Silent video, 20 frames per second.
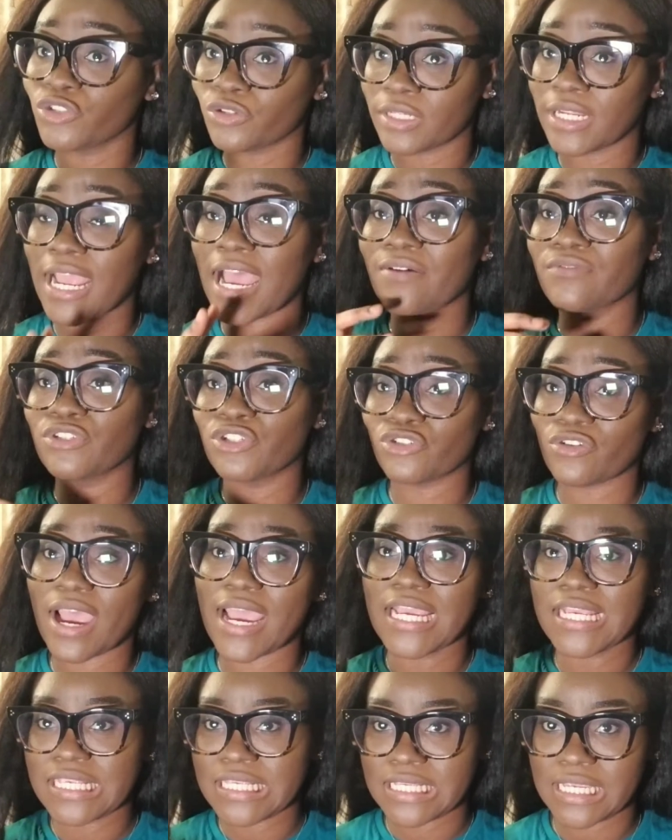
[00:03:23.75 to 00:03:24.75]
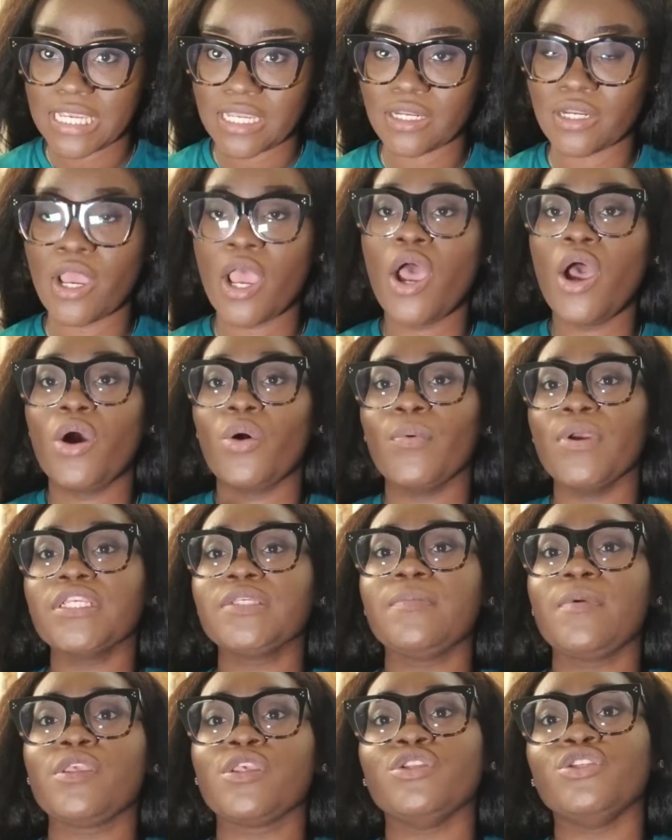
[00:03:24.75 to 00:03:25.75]
they have dry skin which
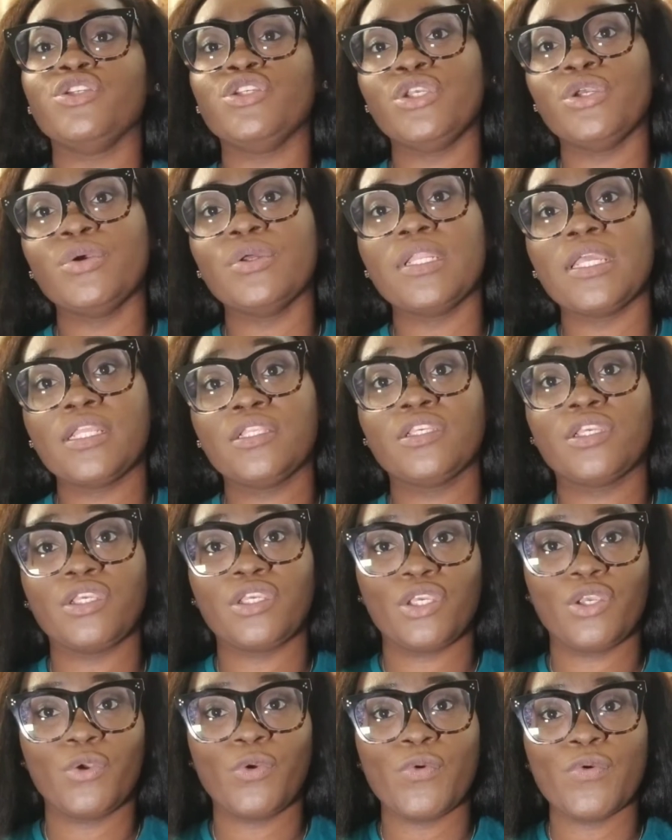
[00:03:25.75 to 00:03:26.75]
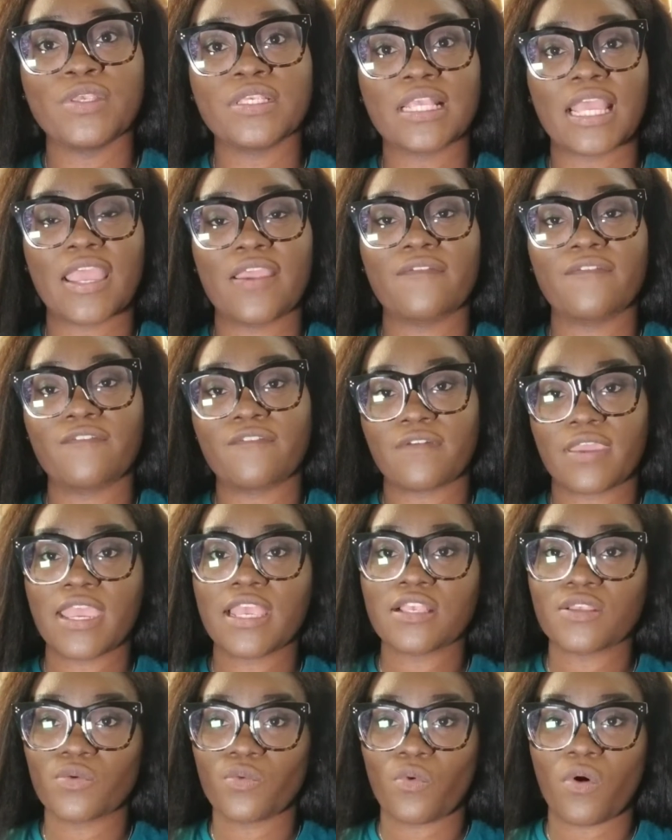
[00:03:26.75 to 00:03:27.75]
means you need to use a
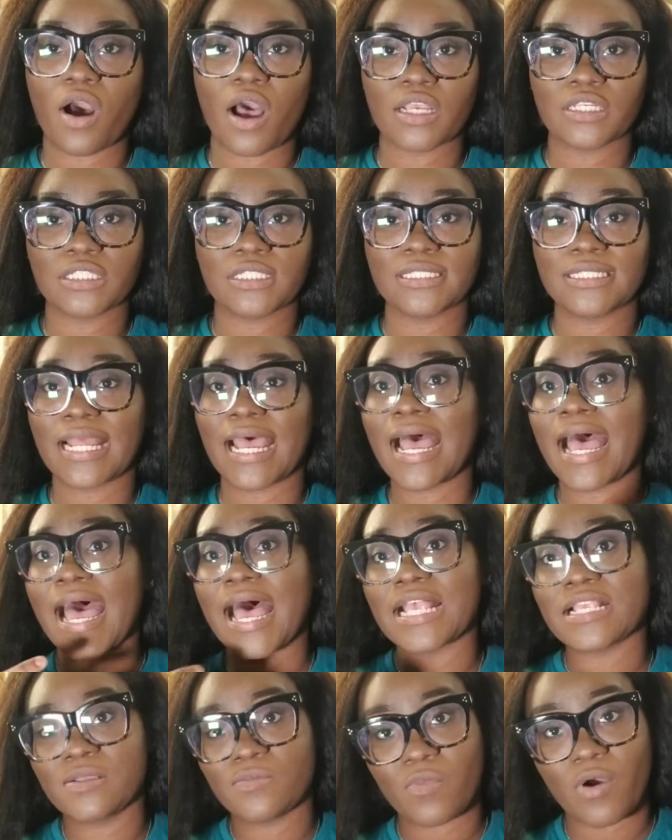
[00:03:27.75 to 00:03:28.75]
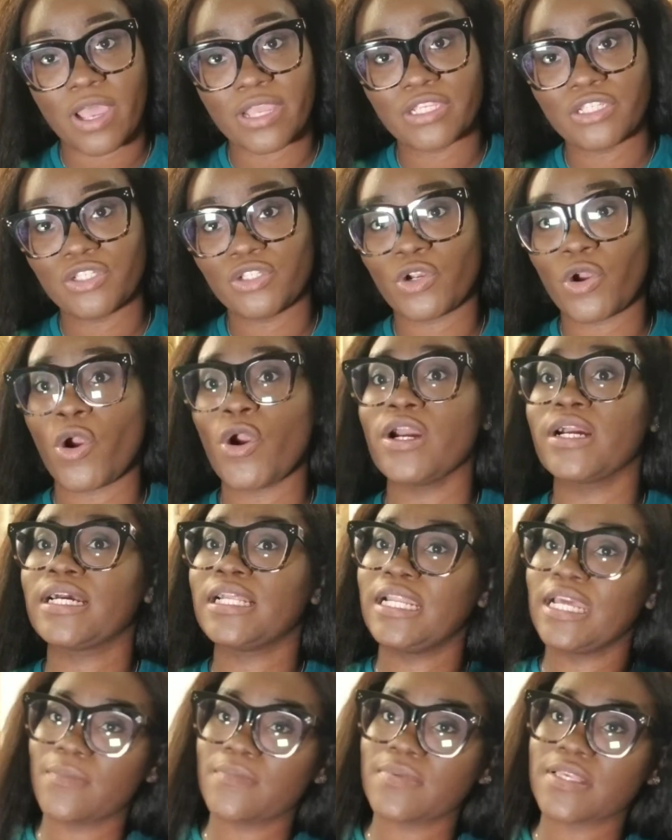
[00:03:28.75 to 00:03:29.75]
face wash that has moisture or
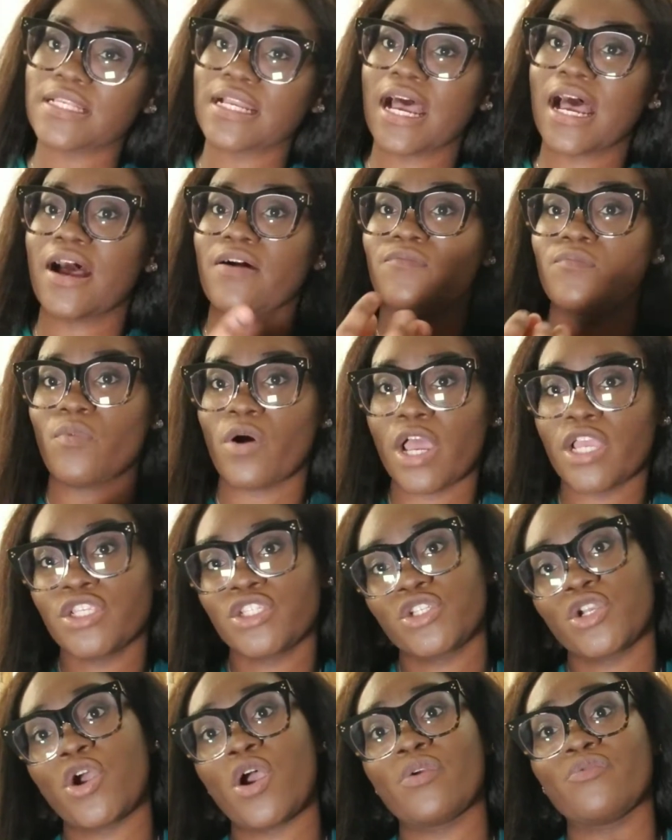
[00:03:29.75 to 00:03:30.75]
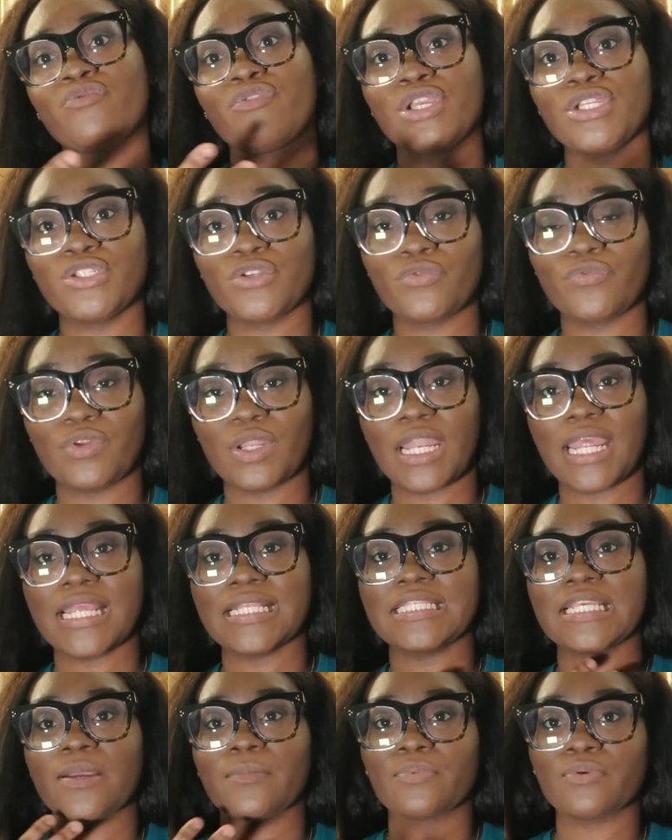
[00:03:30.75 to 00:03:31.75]
claims to have moisture or rejuvenating
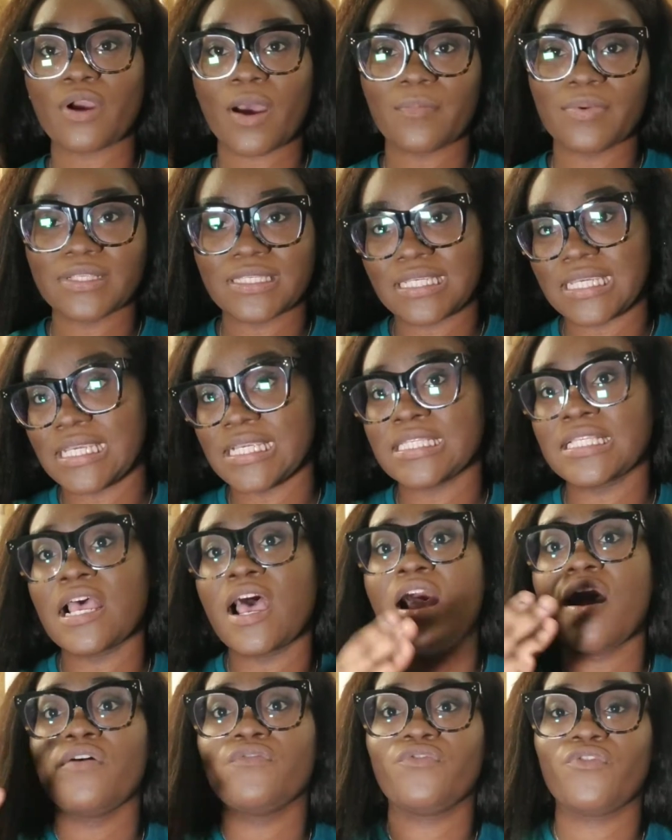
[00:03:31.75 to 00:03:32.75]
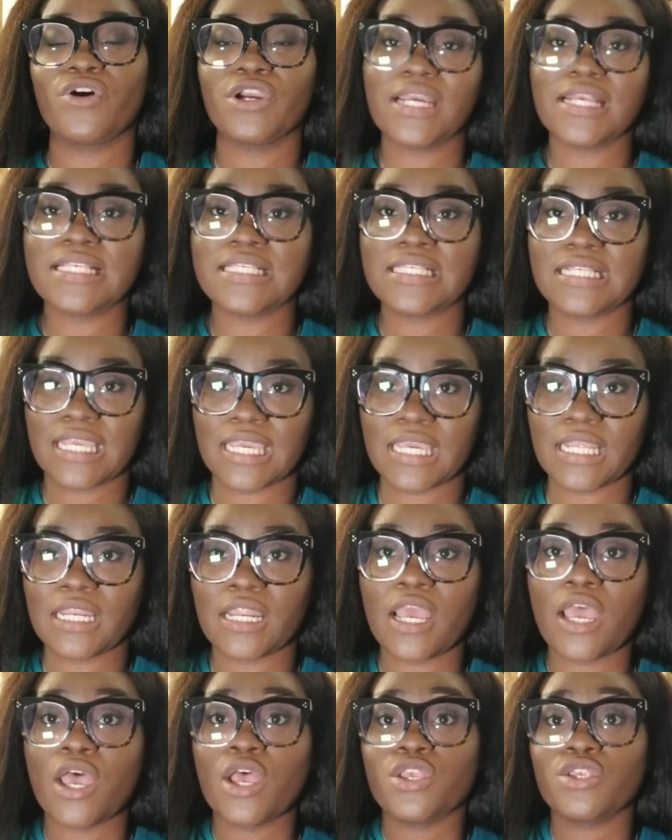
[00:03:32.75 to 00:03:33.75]
properties for your skin
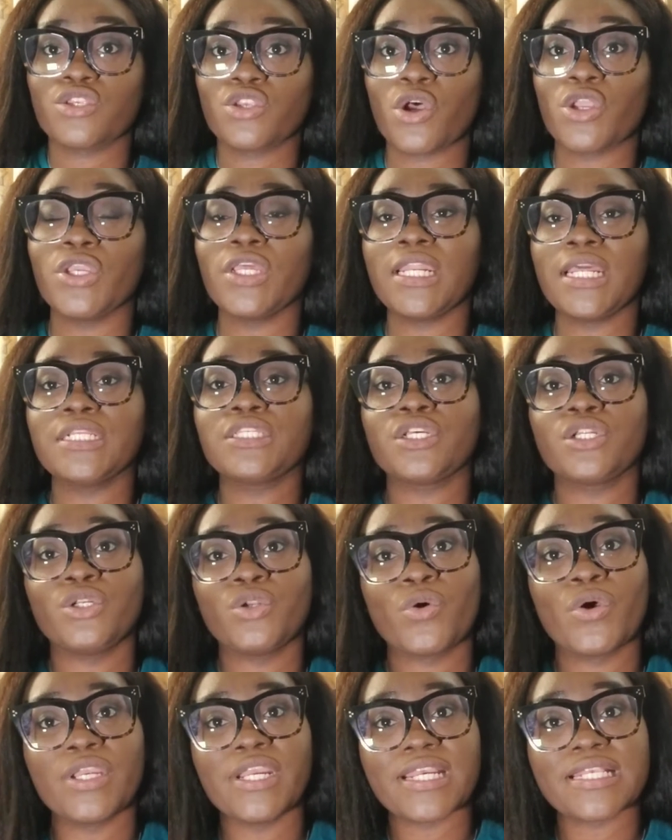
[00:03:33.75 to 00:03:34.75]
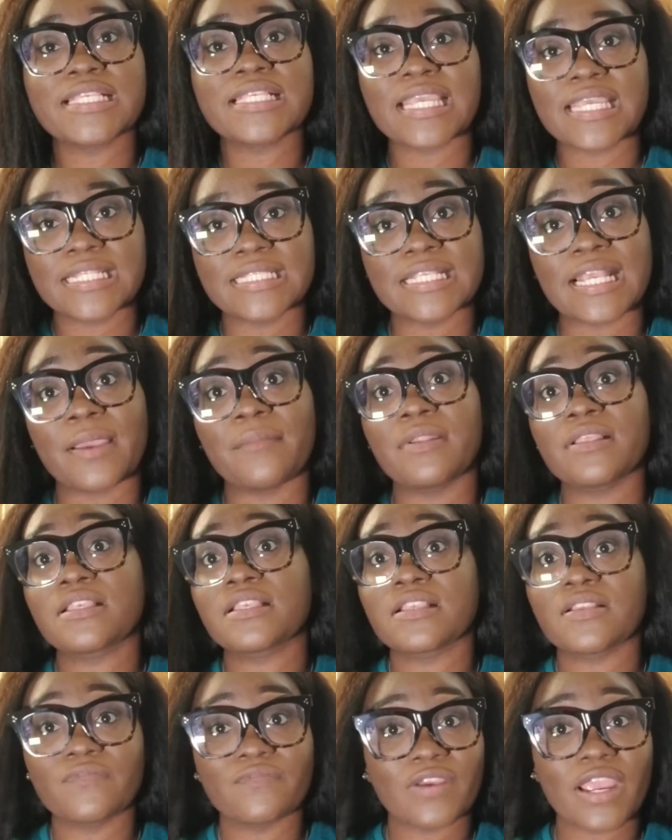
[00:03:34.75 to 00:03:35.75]
so you need to know your skin type this
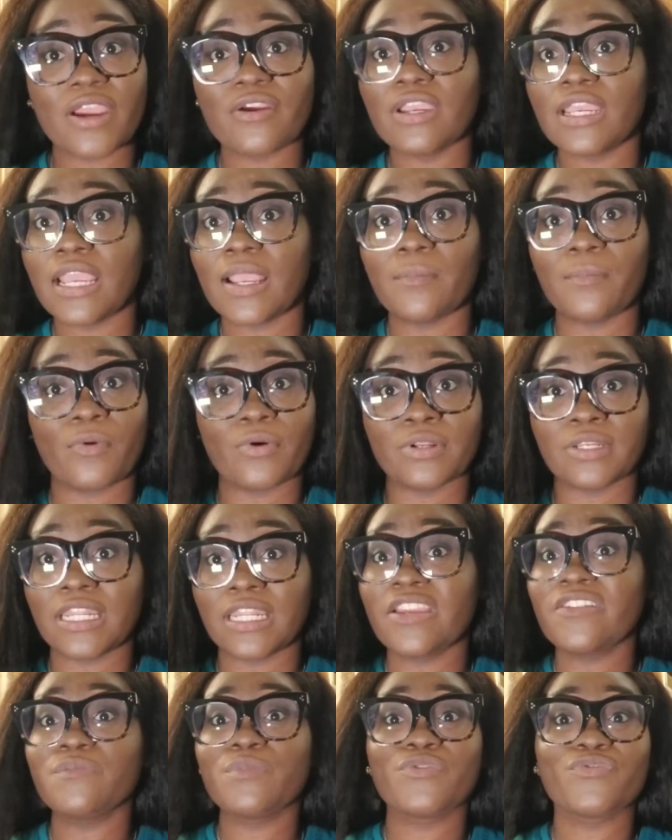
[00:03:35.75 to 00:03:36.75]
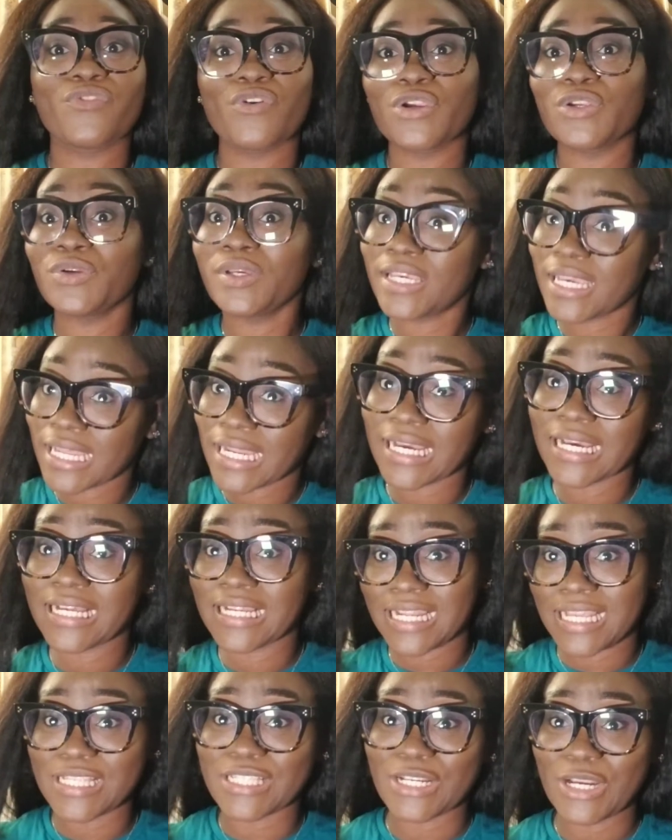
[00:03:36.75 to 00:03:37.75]
is very important even before you get a
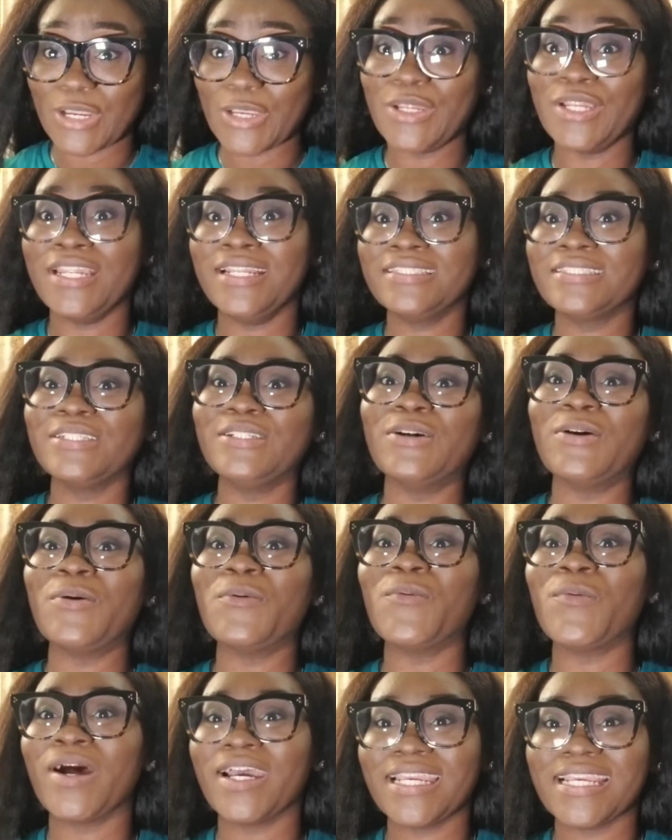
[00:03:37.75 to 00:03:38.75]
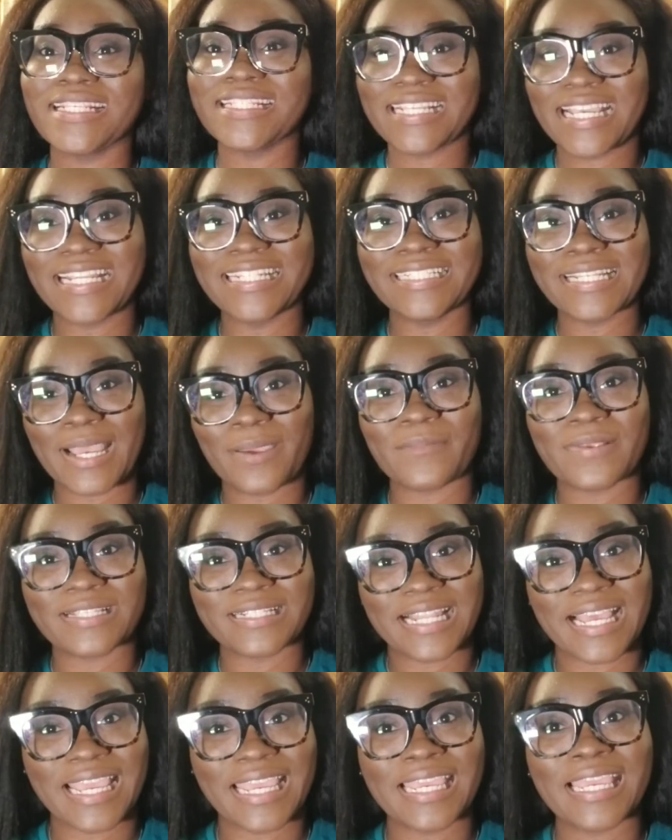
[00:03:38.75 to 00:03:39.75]
cleanser you need to know what your skin type
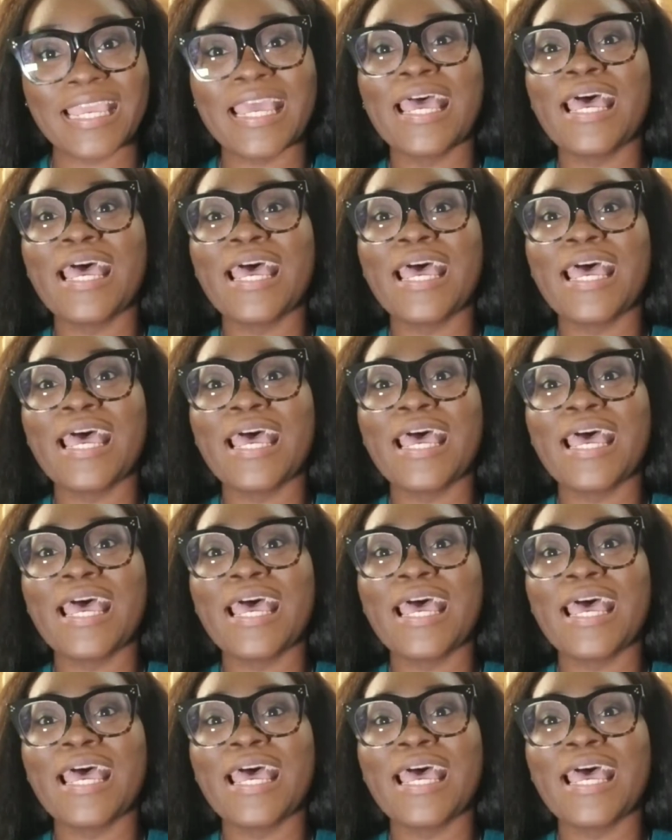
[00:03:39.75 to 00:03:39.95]
is like